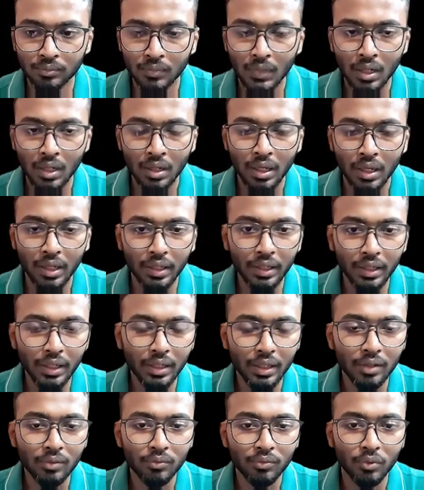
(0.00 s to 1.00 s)
And
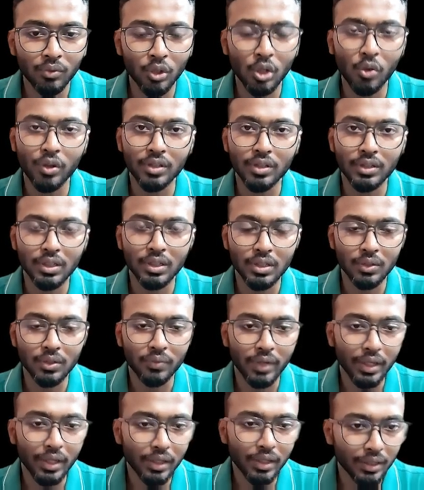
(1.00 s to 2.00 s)
again, for our justify
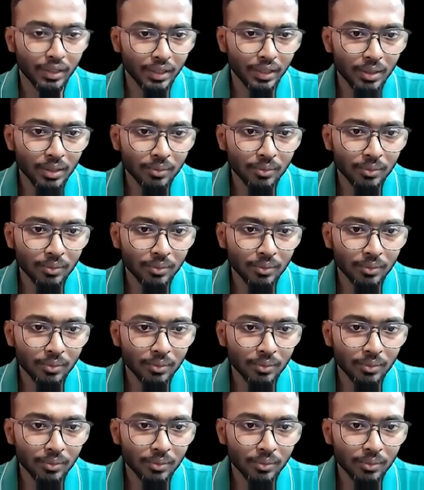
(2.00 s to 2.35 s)
content,